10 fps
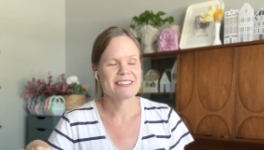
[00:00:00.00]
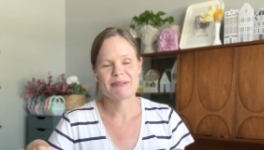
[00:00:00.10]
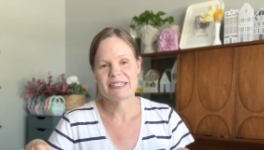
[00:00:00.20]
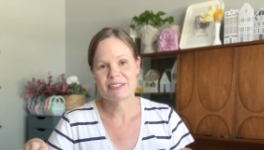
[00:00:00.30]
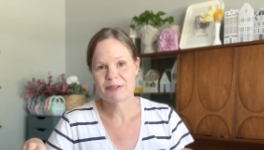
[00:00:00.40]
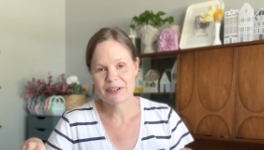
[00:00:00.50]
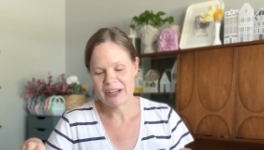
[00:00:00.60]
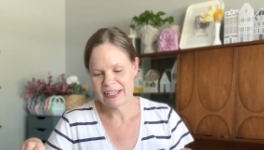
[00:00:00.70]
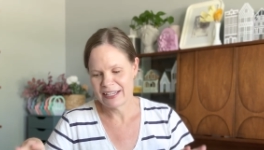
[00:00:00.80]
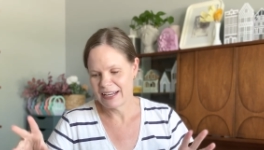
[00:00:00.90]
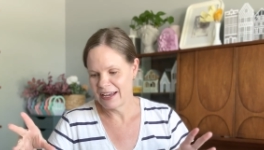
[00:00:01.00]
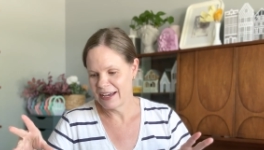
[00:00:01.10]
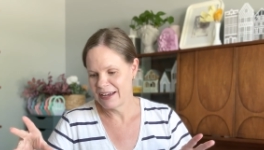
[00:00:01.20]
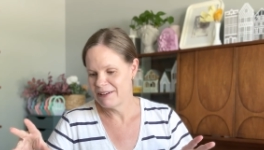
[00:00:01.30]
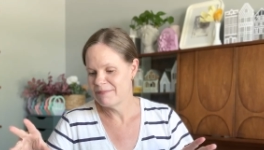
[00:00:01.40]
I still regret it?
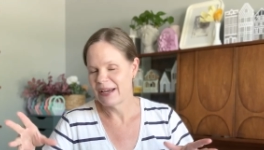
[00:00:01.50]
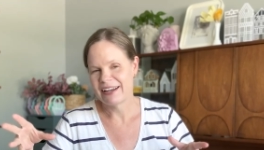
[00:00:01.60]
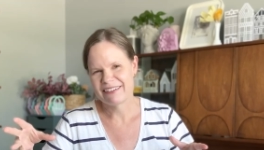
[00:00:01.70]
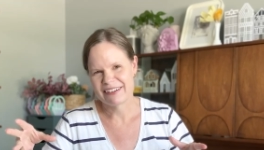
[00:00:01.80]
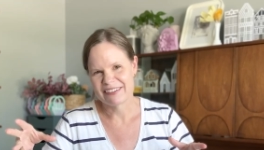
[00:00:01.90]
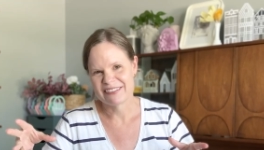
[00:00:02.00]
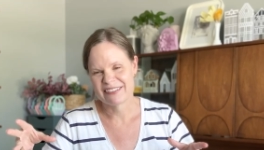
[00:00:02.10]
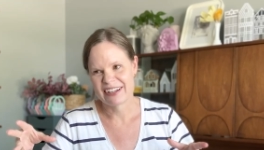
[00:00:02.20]
I don't know.